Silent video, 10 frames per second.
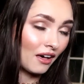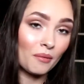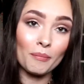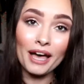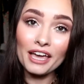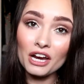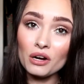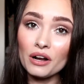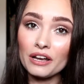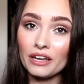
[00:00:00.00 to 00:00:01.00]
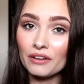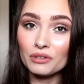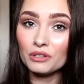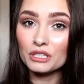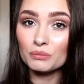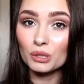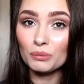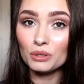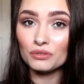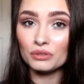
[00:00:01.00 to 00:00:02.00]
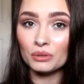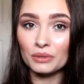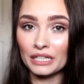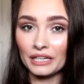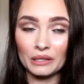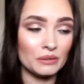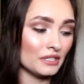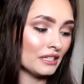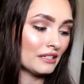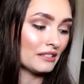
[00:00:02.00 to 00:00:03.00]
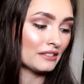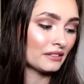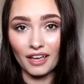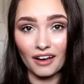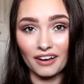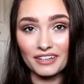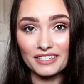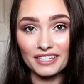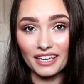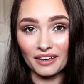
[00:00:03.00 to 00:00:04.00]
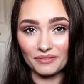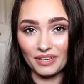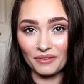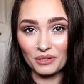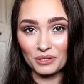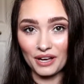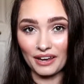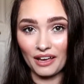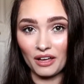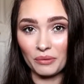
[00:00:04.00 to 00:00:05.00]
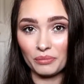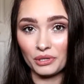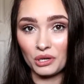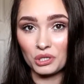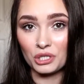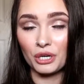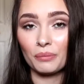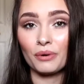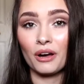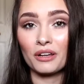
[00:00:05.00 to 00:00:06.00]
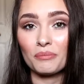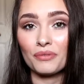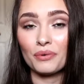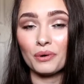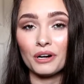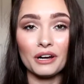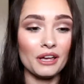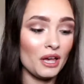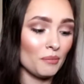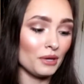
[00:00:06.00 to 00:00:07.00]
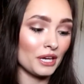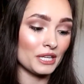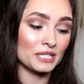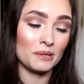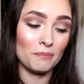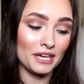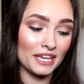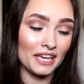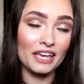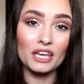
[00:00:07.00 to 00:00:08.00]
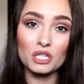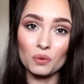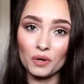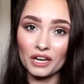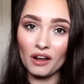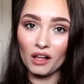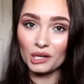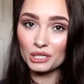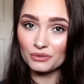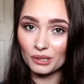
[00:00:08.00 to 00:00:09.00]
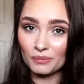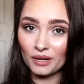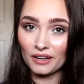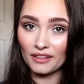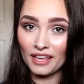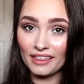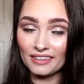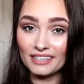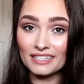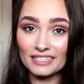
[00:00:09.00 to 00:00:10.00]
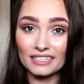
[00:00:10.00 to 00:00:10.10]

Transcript: my hair never looks more beautiful when I use this. Honestly, I've never tried out a Briogeo product before because to me, $20 for a product like this,